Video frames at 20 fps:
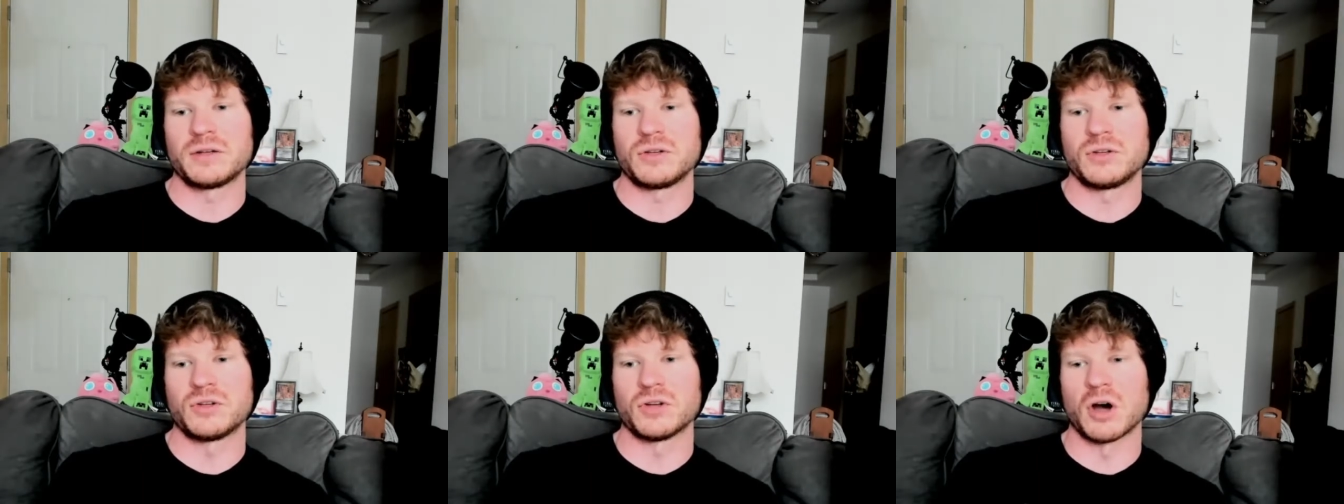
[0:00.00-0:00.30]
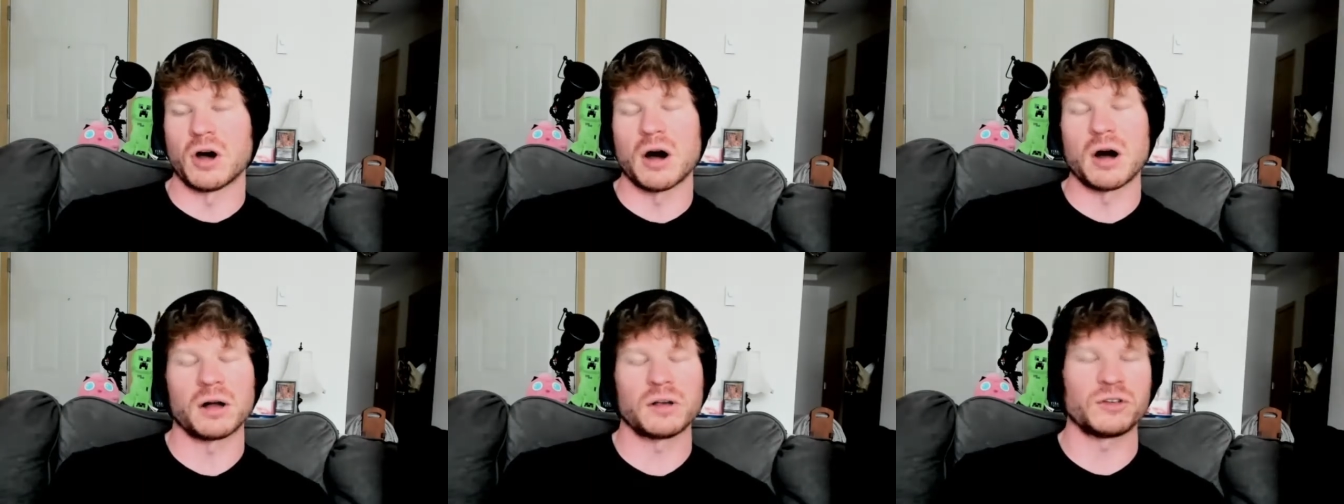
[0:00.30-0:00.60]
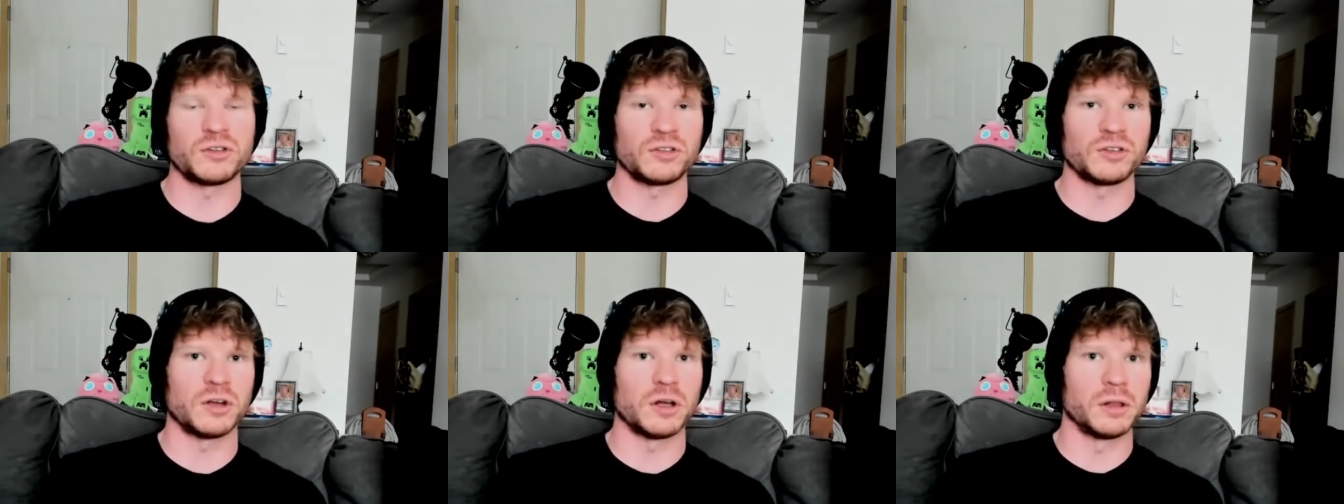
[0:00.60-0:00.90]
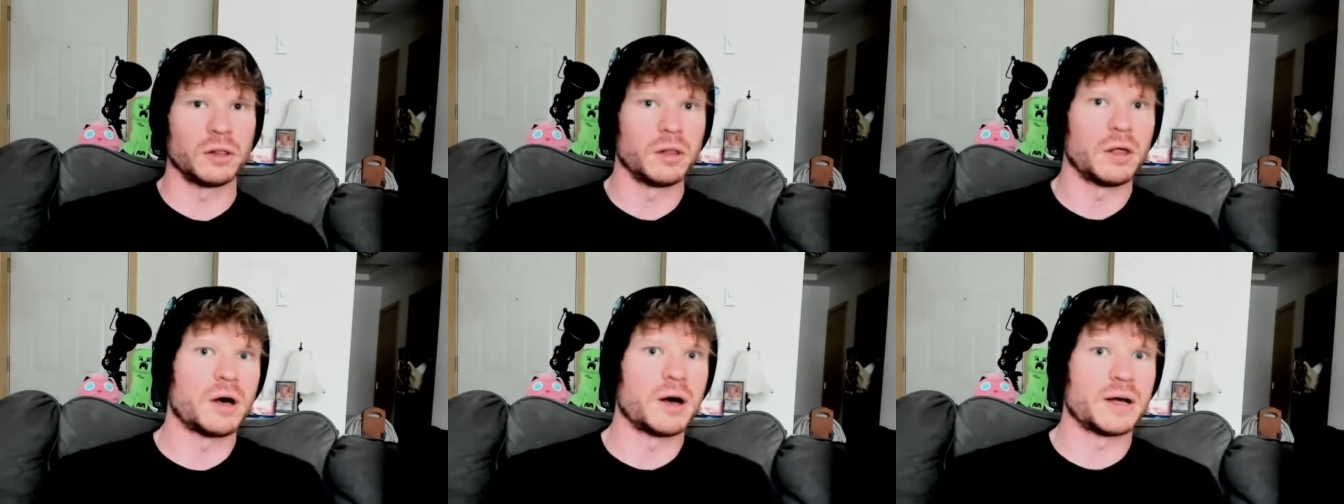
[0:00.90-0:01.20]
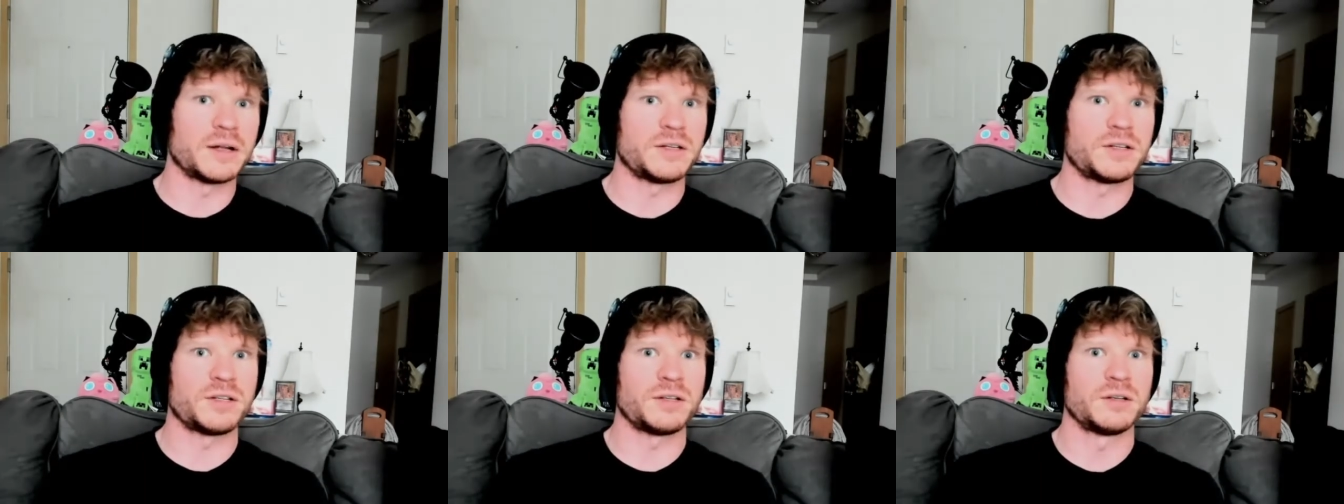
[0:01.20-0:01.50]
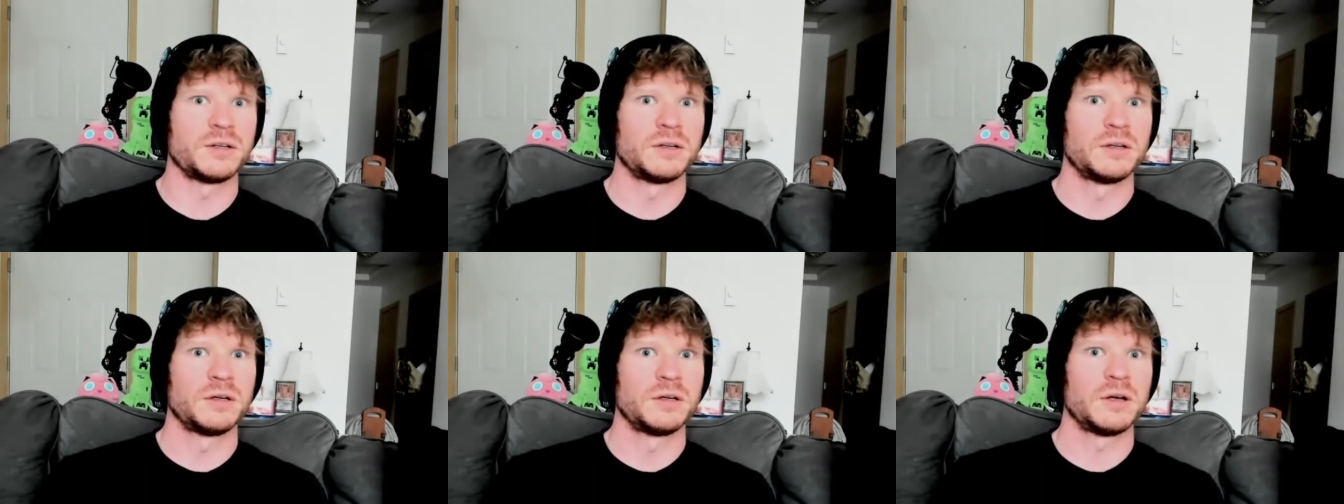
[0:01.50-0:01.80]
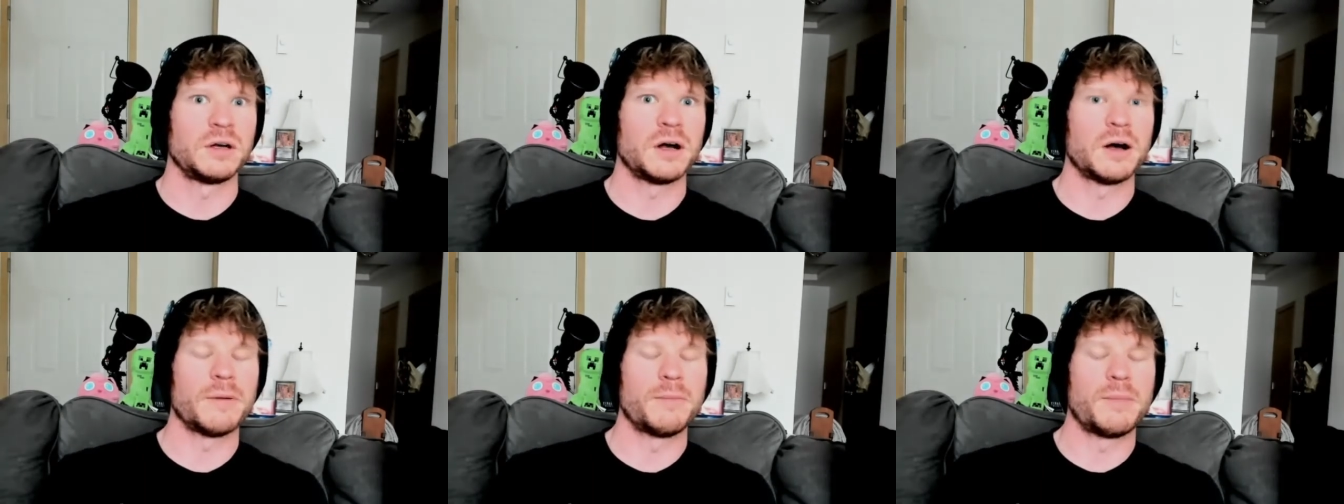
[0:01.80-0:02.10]
talks a lot
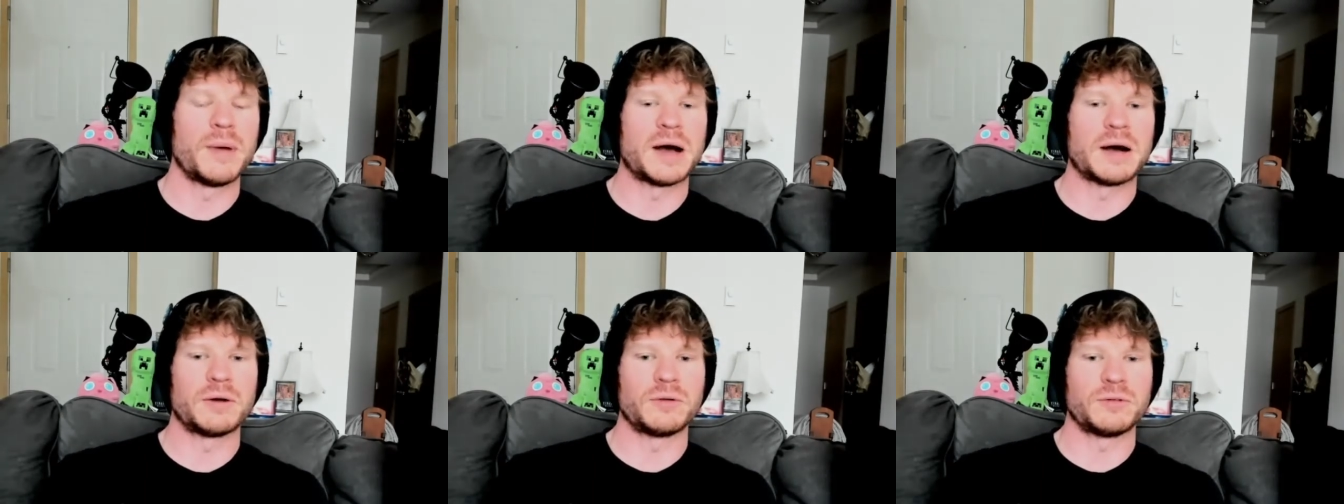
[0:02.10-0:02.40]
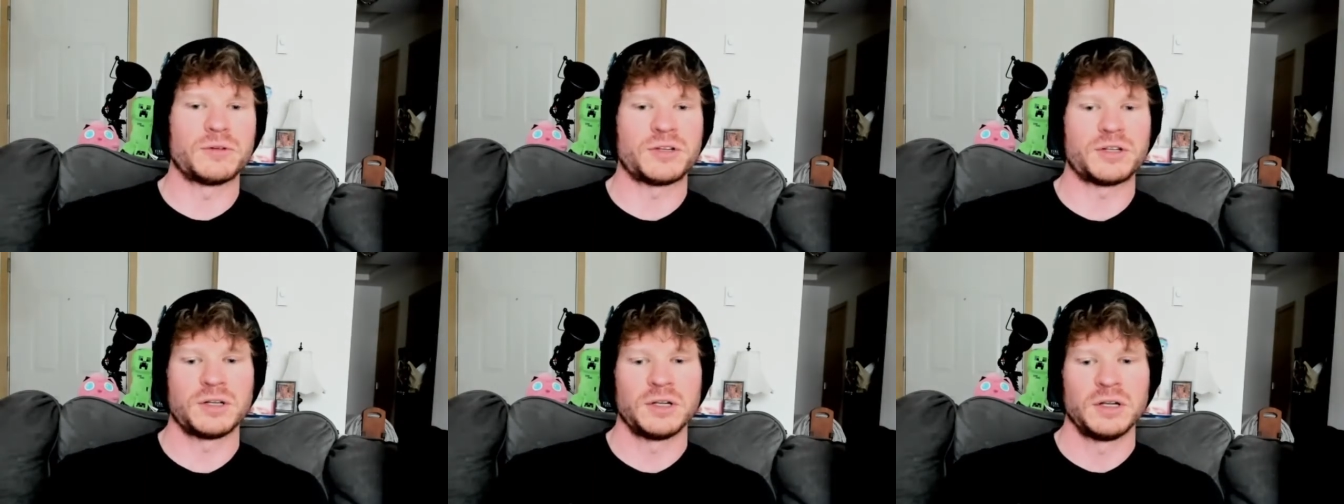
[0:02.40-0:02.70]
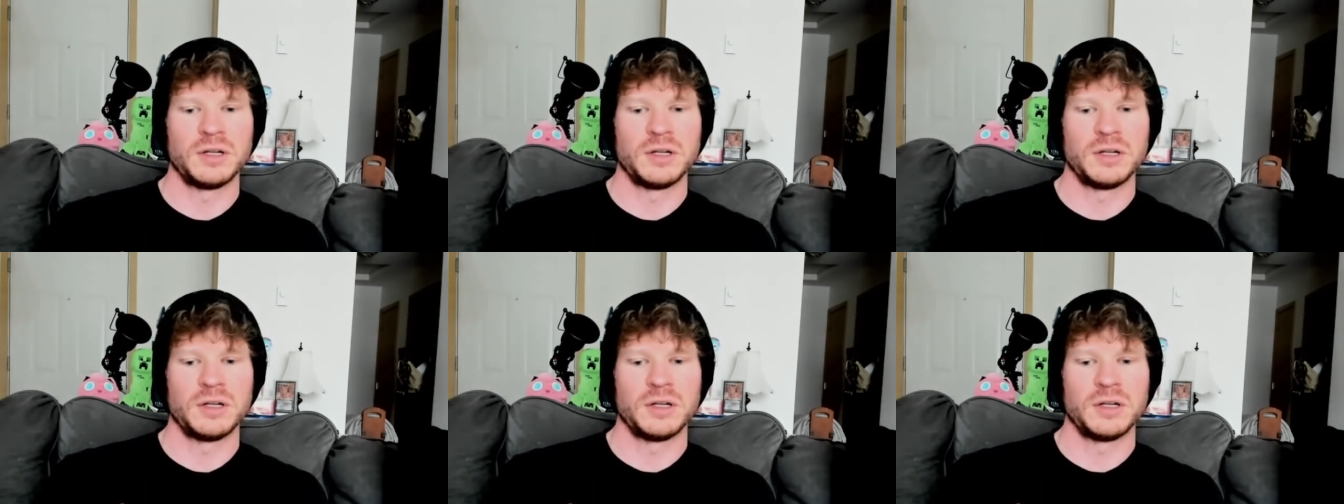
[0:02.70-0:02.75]
about